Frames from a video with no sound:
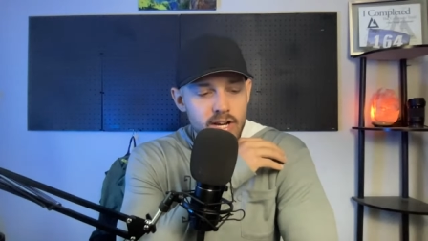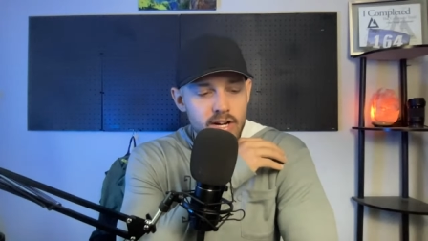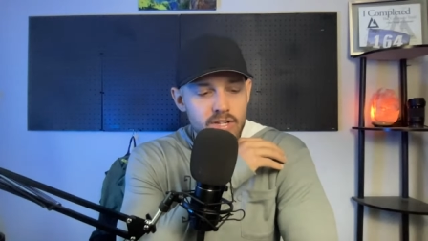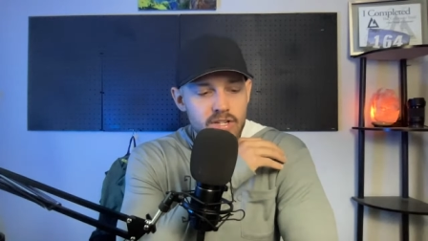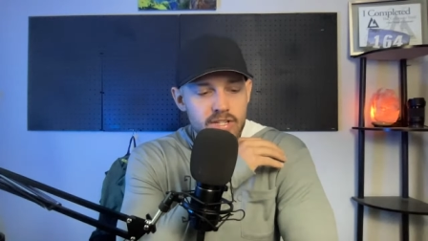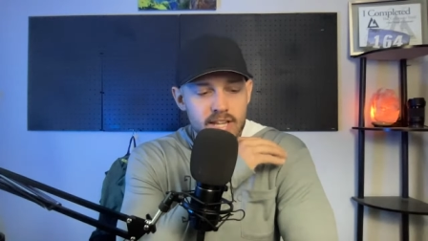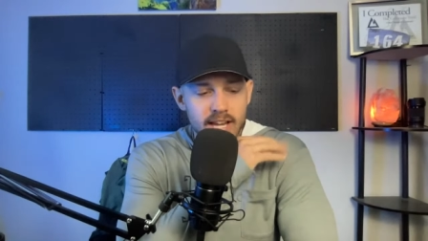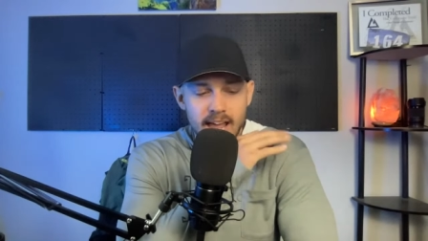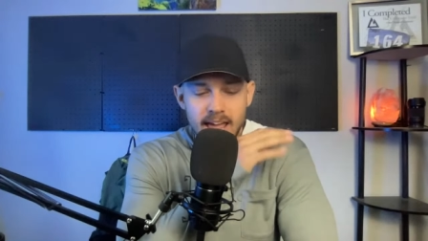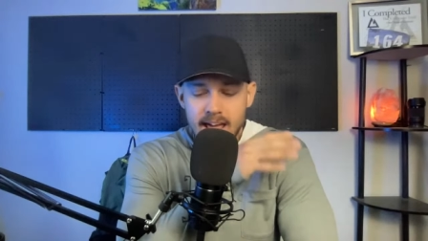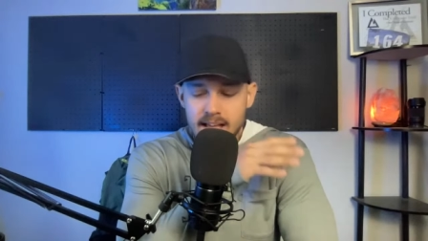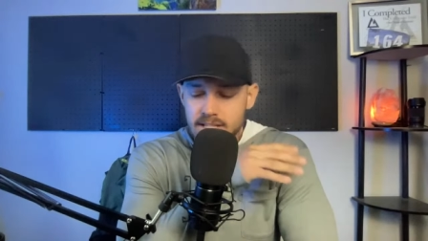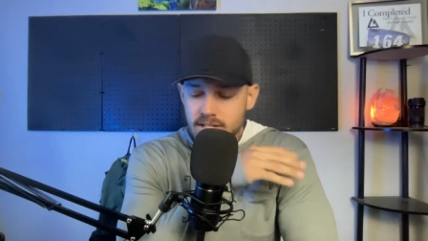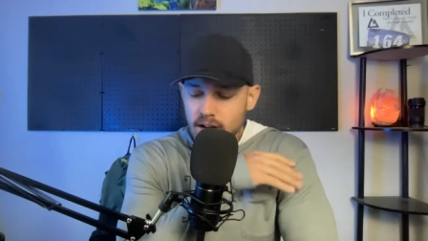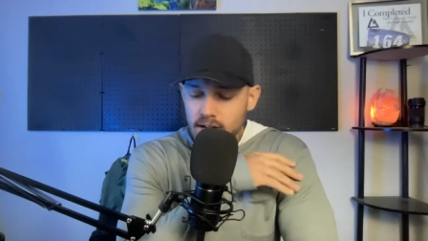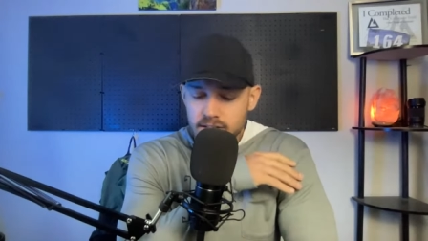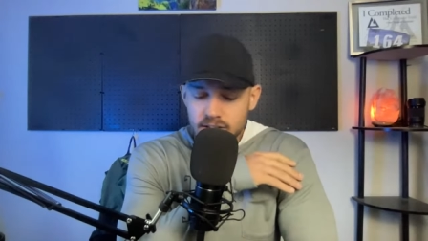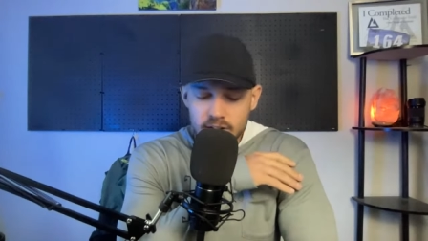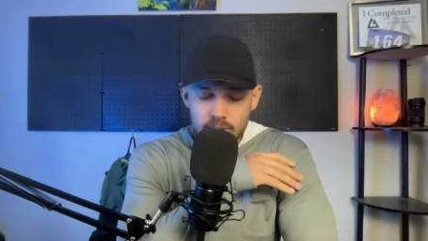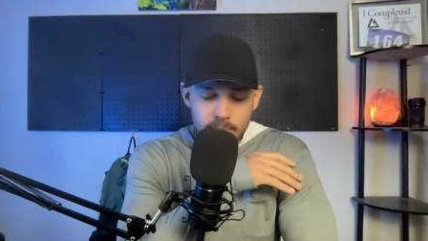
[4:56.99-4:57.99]
and she's like, "Hey, I
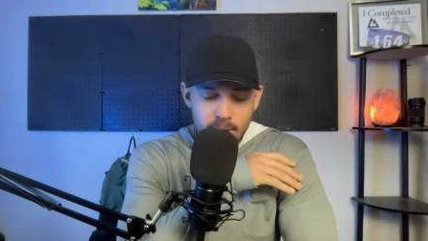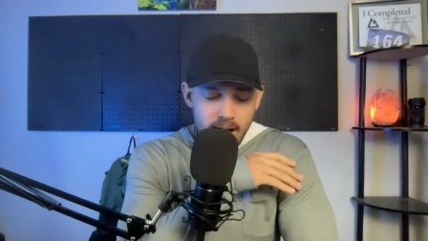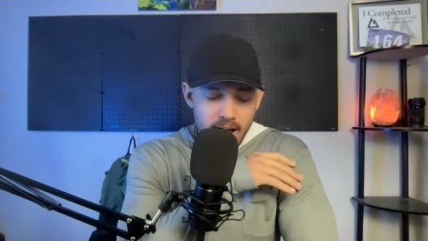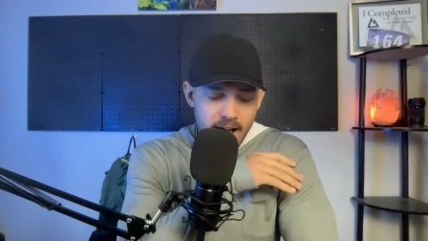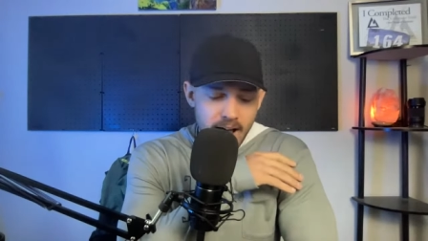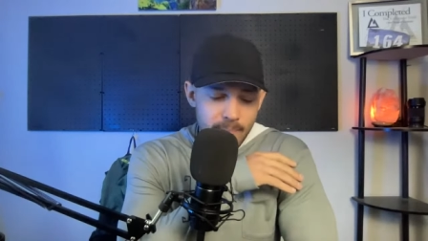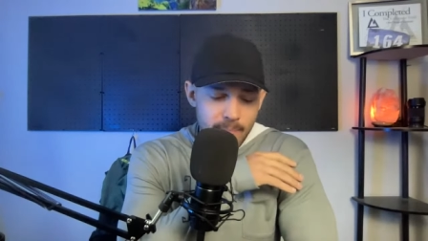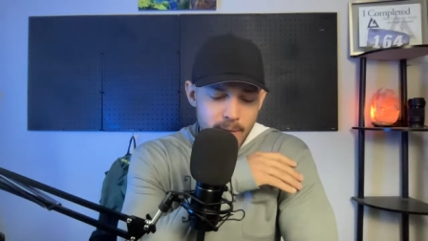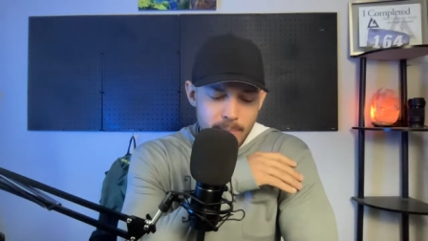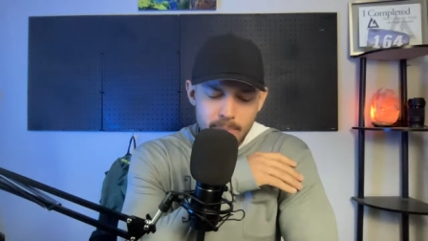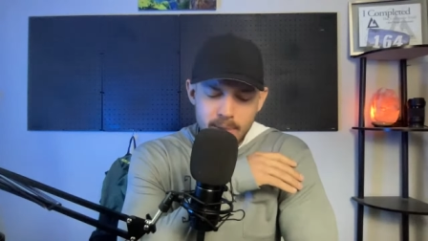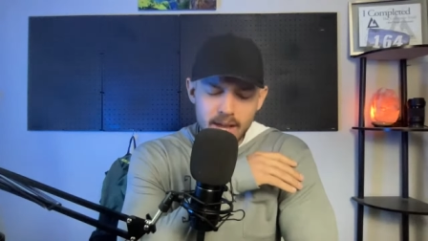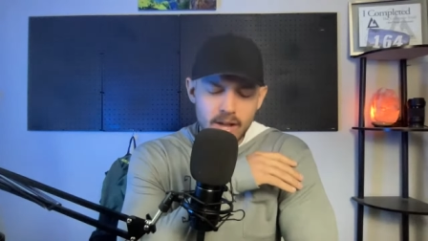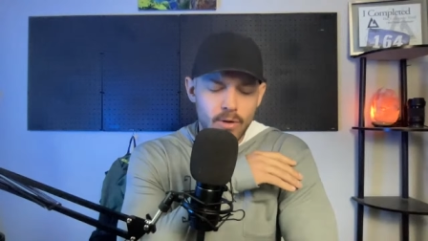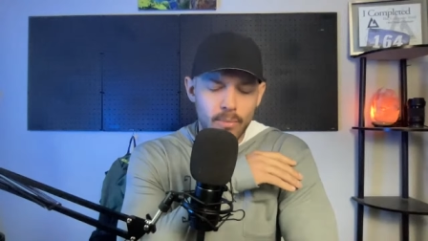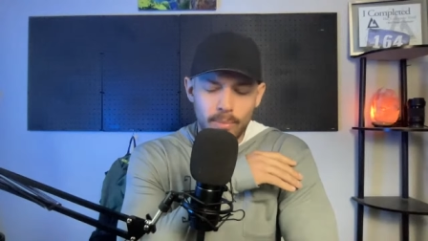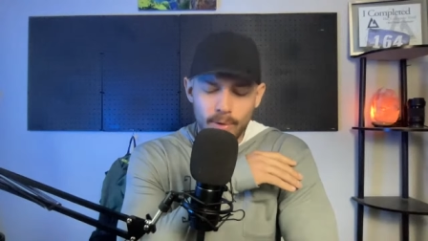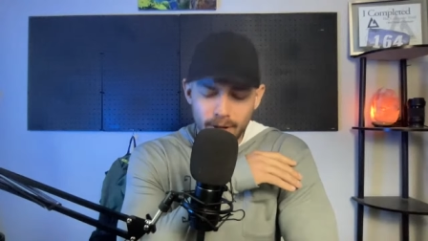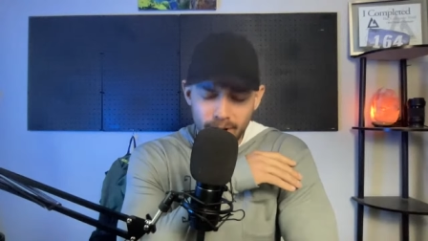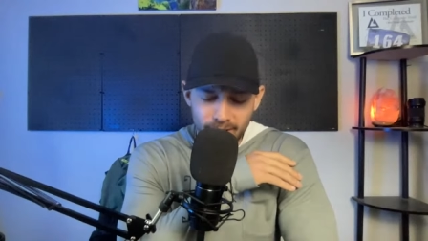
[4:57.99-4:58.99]
talked to your mom at
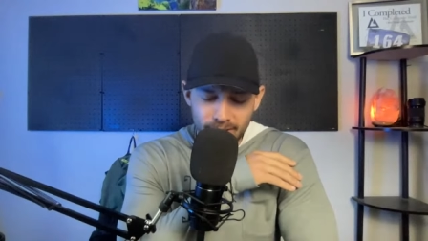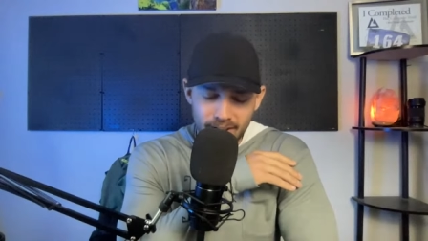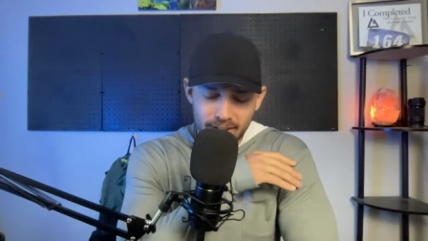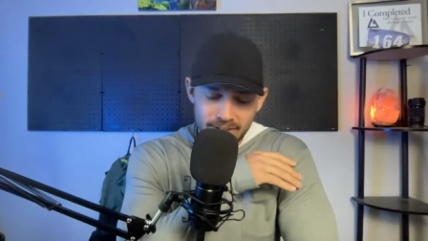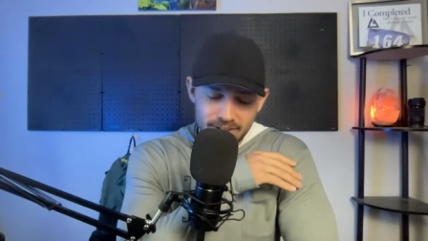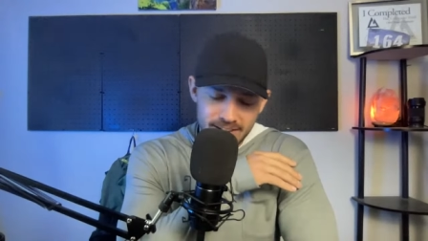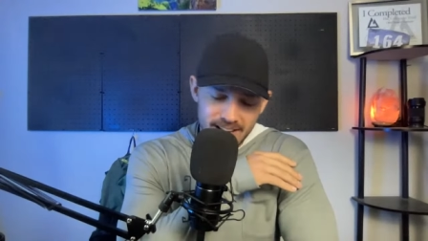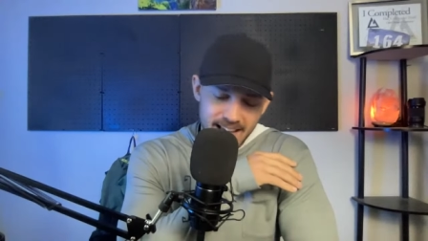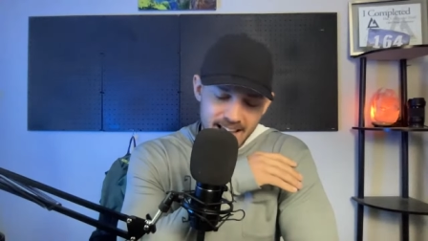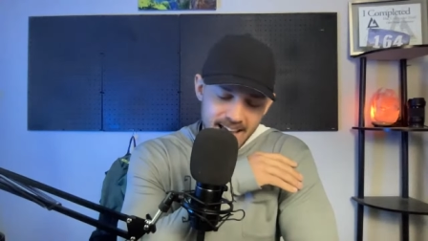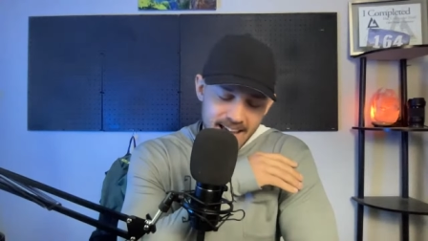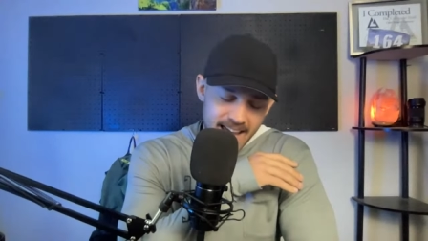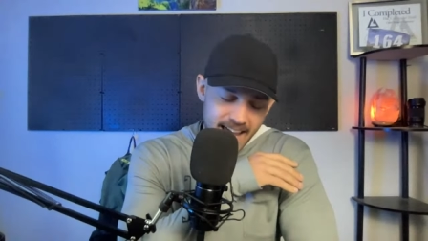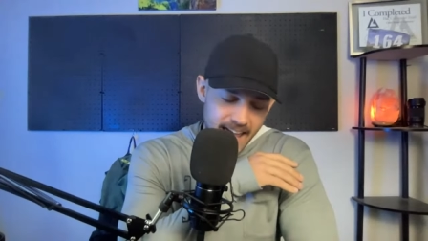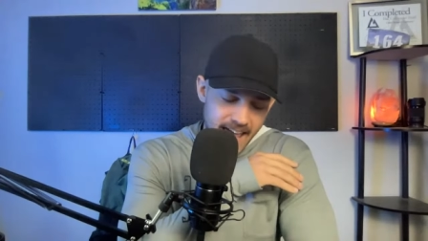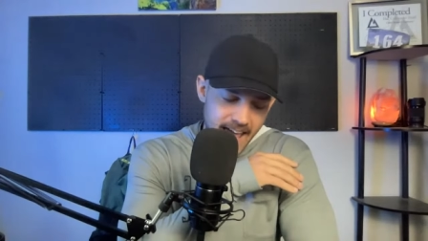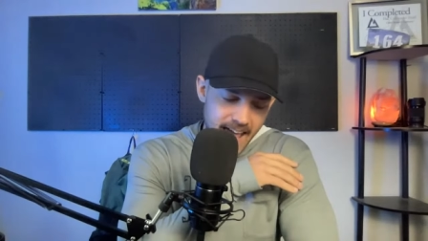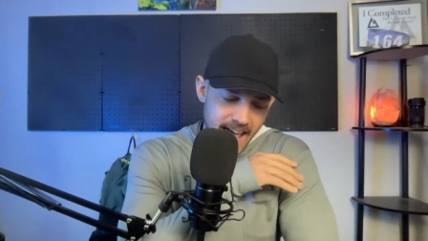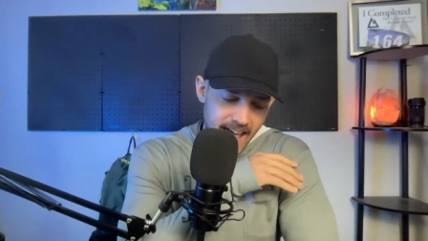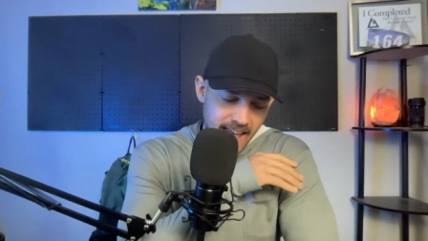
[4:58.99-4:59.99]
pickleball the other day,
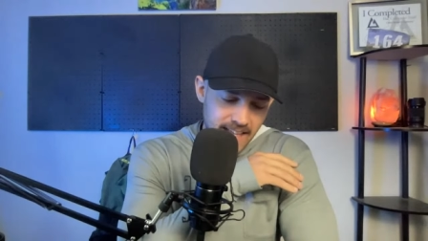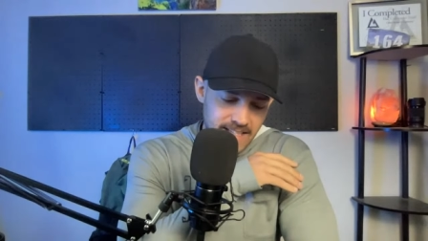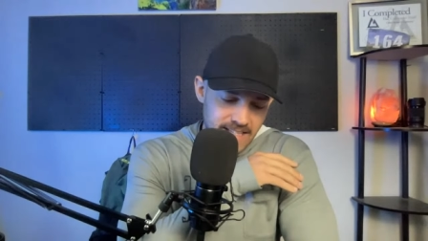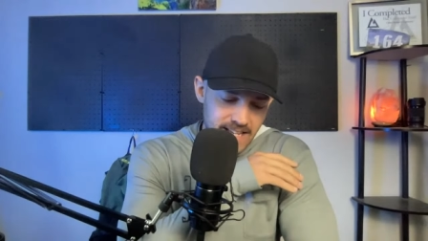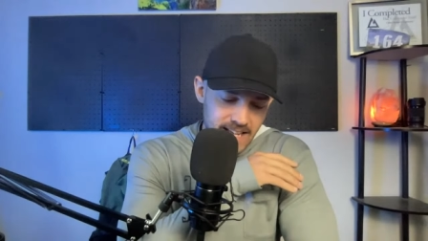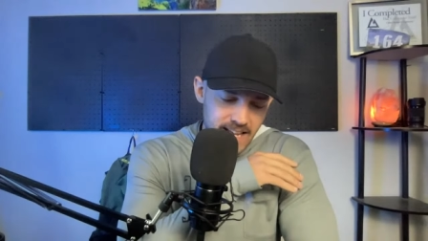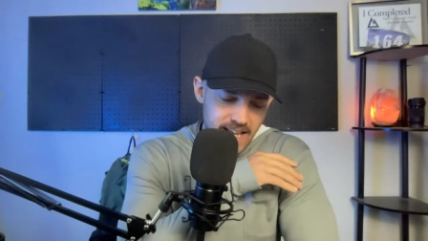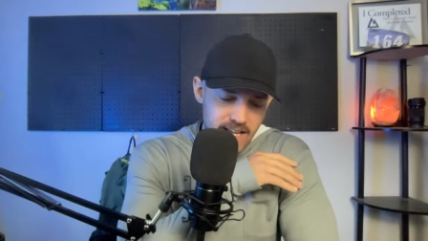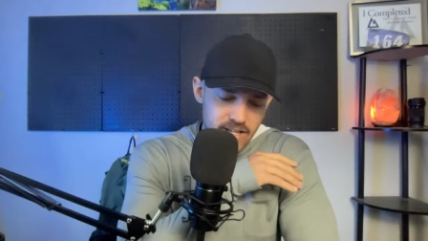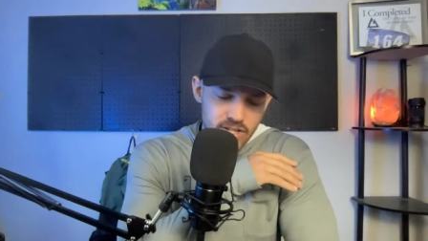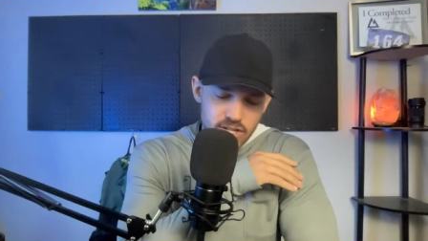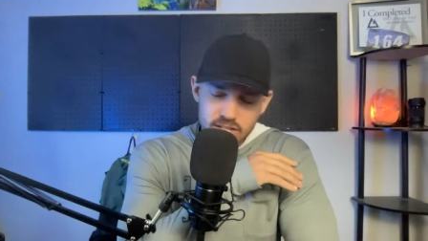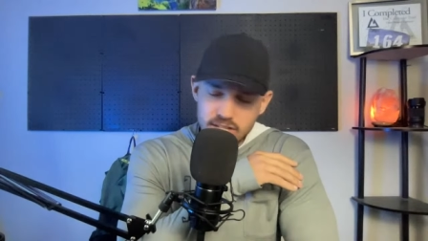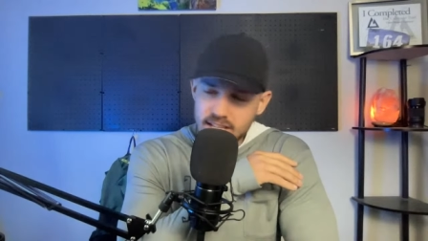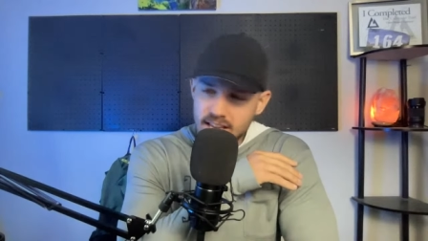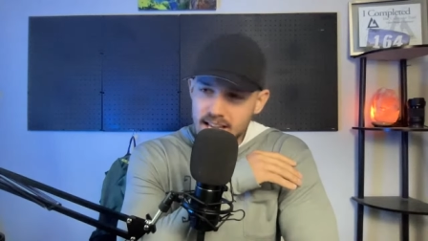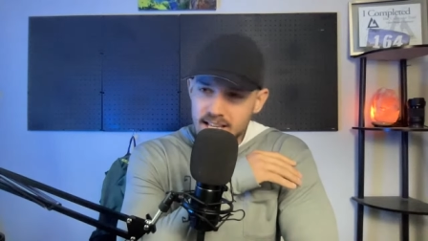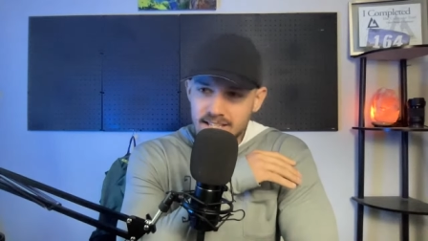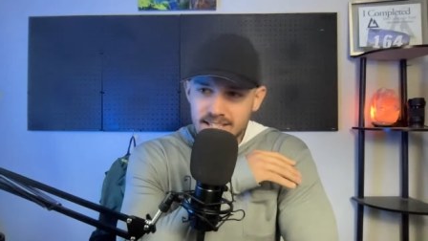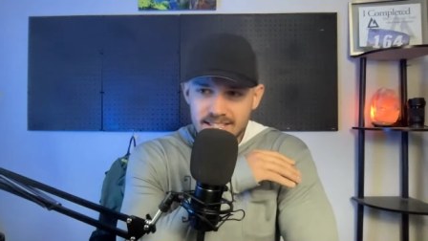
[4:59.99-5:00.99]
and she
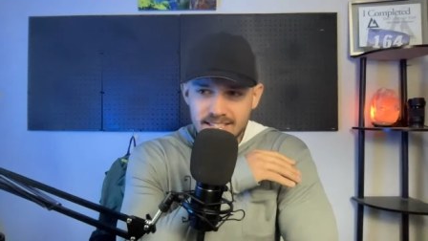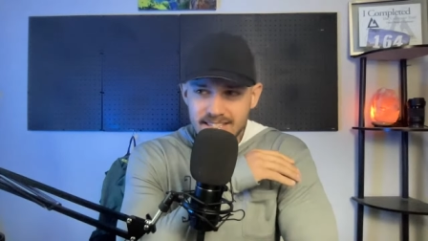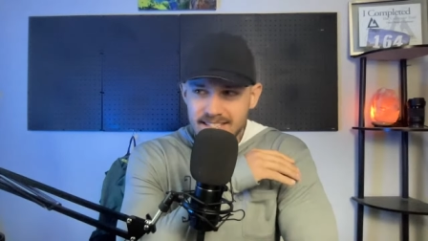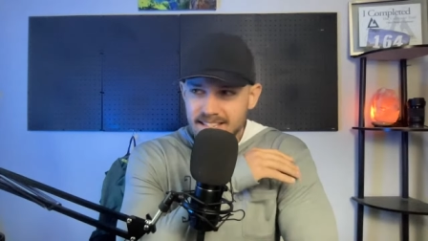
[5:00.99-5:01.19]
says